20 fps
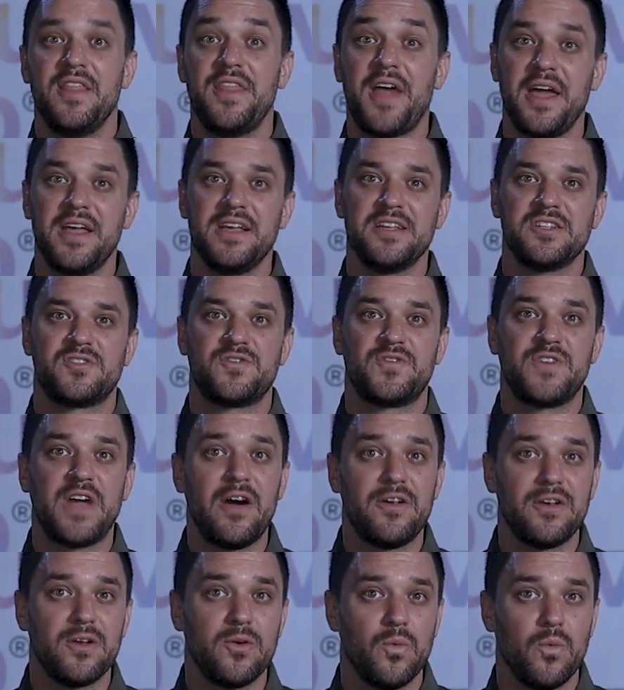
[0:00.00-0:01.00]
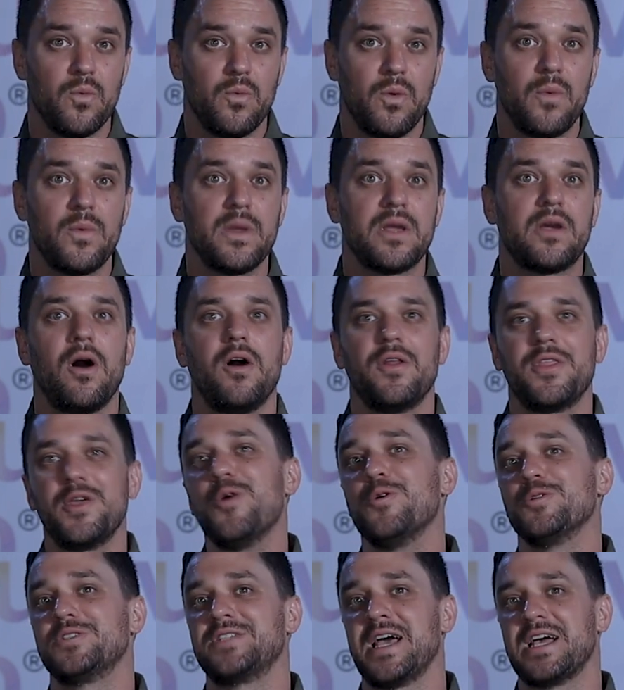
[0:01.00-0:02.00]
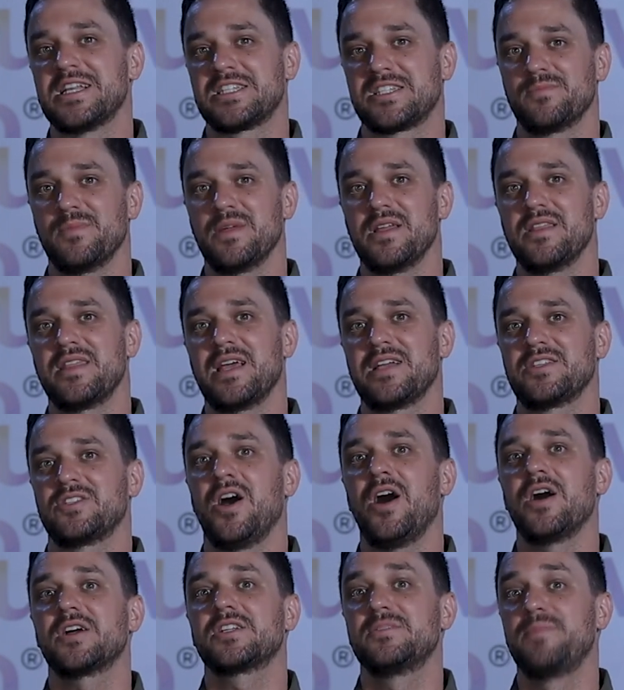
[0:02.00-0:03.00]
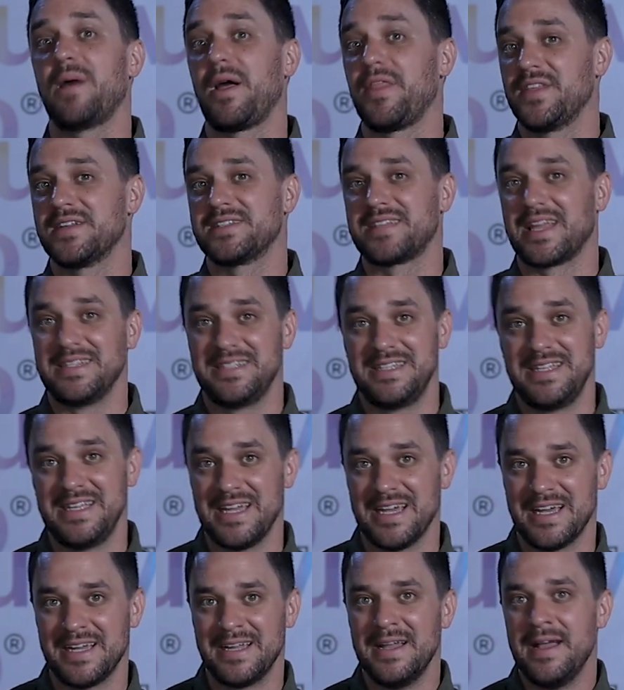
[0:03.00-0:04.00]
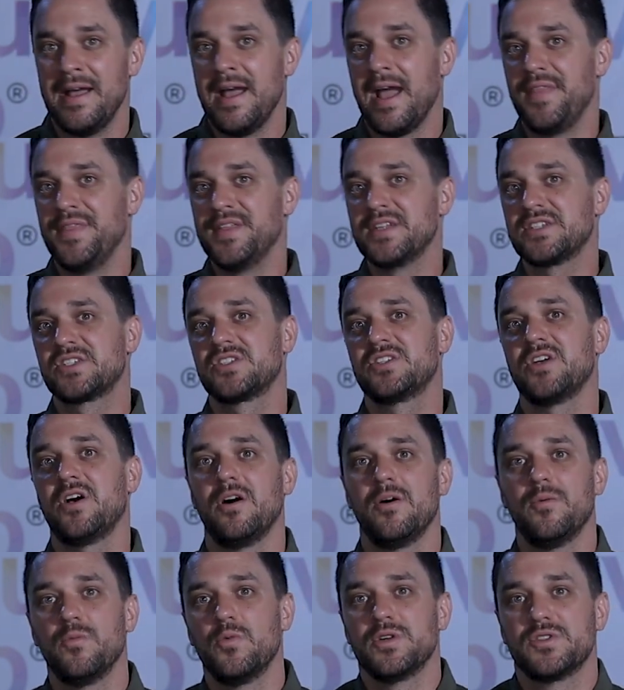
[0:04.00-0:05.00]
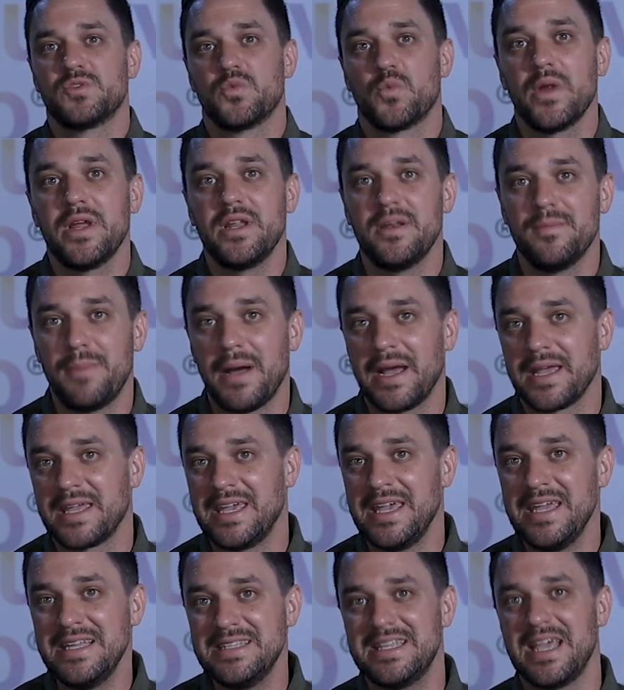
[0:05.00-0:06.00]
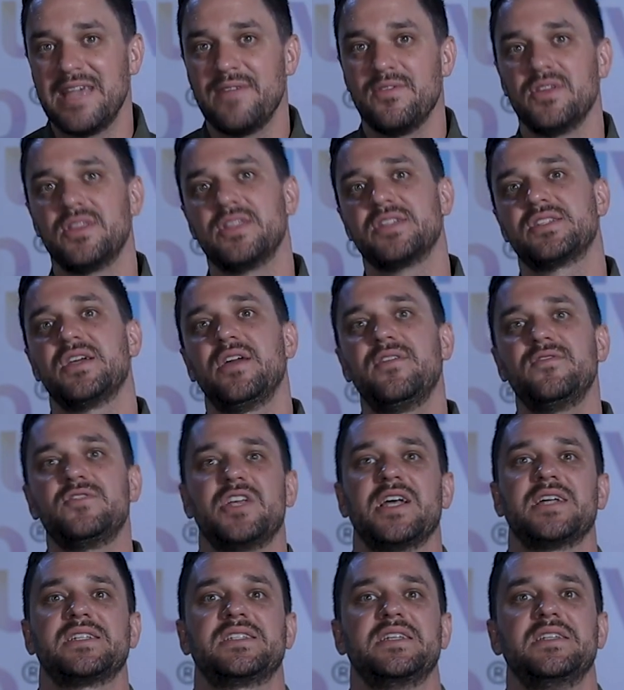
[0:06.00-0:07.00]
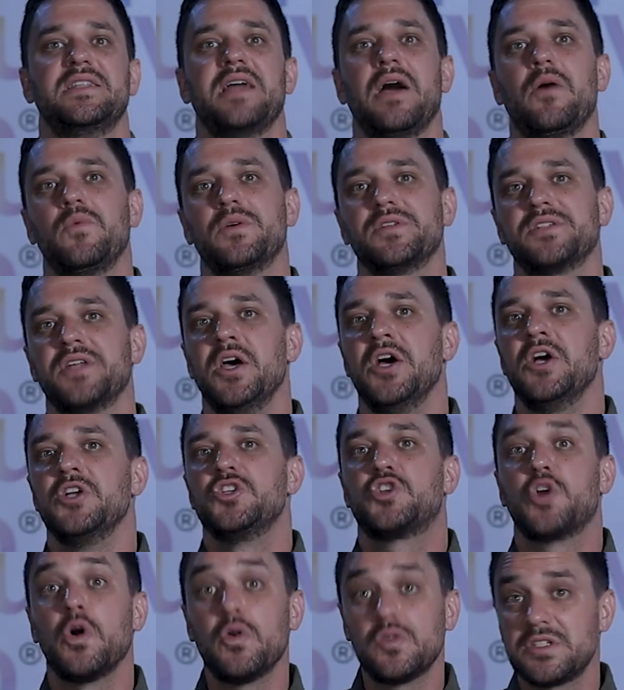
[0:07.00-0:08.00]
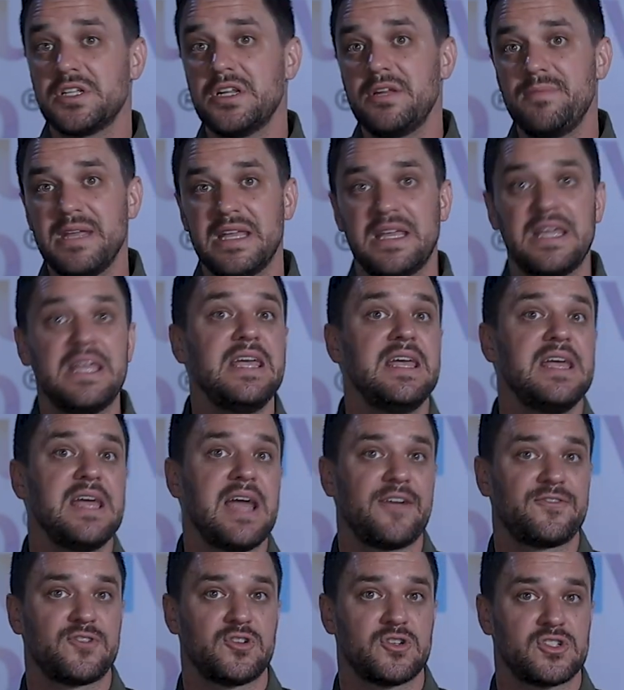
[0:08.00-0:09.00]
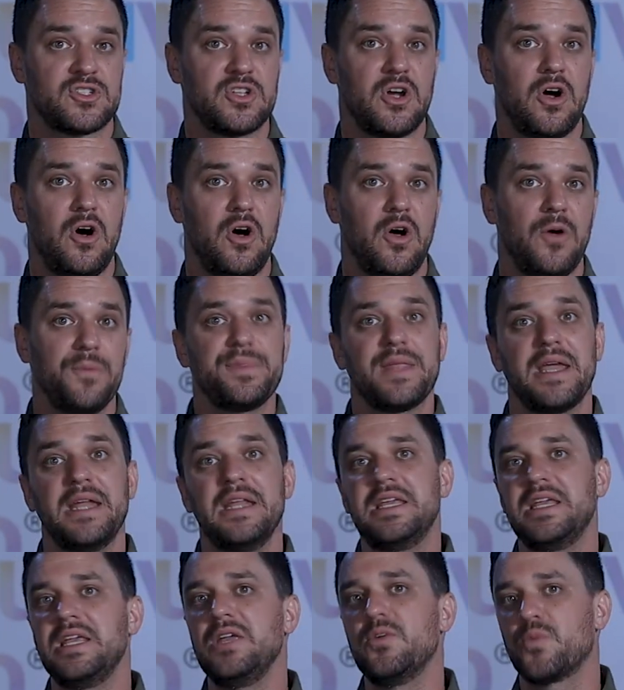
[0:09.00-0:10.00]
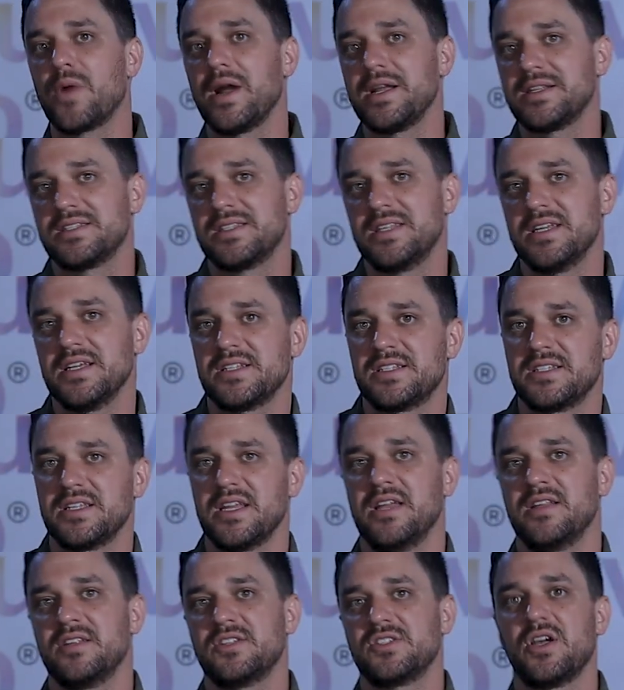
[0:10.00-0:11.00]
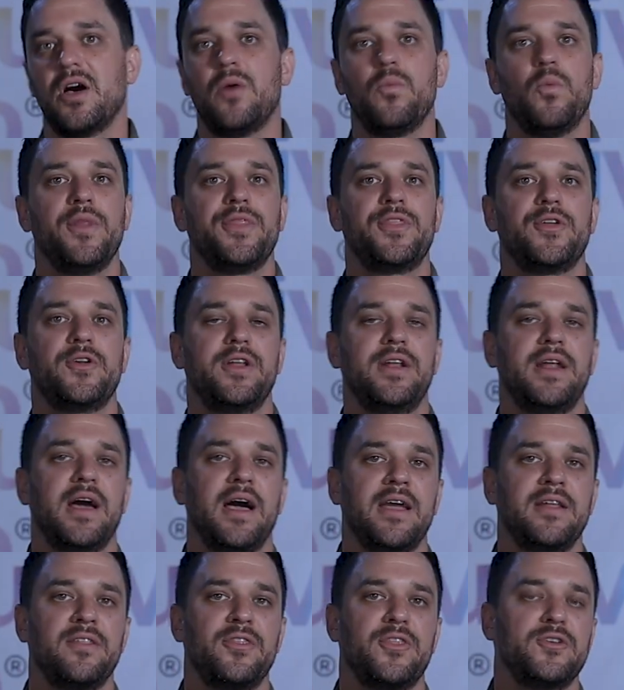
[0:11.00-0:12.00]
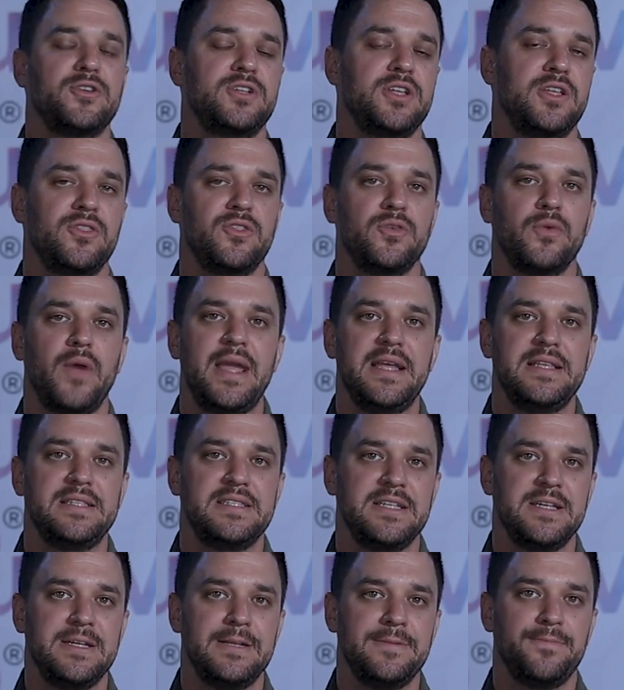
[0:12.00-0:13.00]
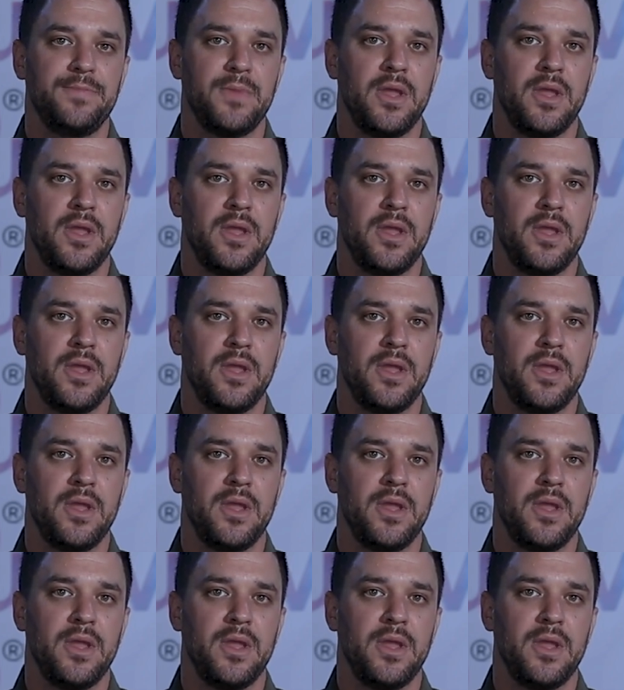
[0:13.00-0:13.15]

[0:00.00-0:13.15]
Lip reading: that is found in what we call the Old Testament, that talks about this idea. And this psalm was written by King David, the son of Jesse, that was chosen to be king after Saul. And he writes this in Psalm 139, 13 through 18.